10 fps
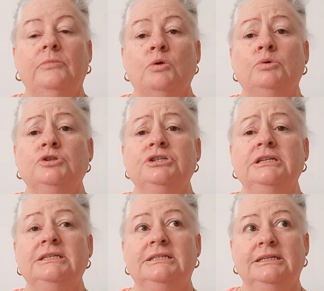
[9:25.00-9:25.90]
what
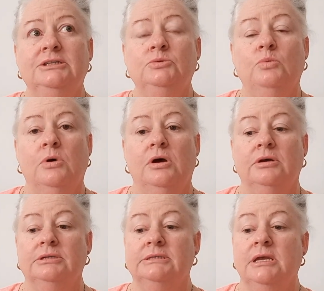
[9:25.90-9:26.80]
she did
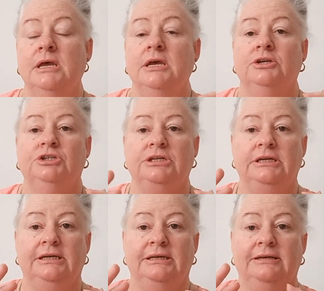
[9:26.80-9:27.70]
was
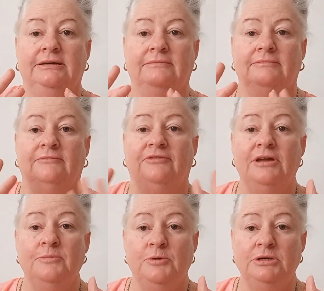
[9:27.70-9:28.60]
she
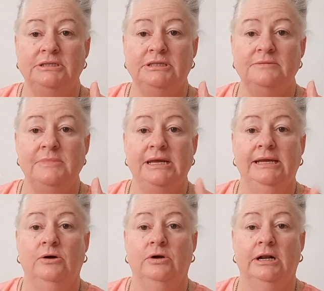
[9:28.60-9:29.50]
fingerprinted
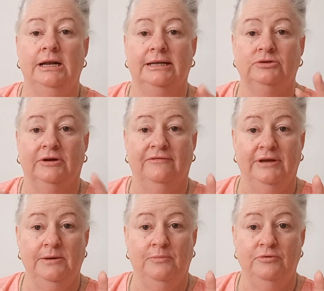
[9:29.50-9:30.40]
me on an electric
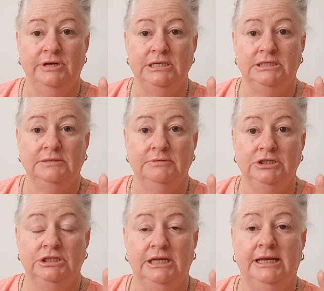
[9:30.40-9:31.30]
fingerprint
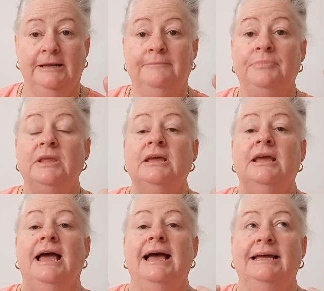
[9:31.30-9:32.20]
machine,
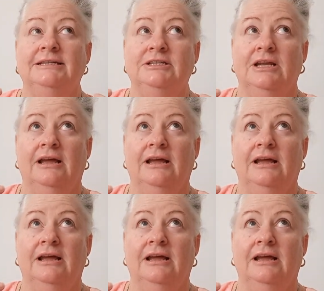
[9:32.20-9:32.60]
had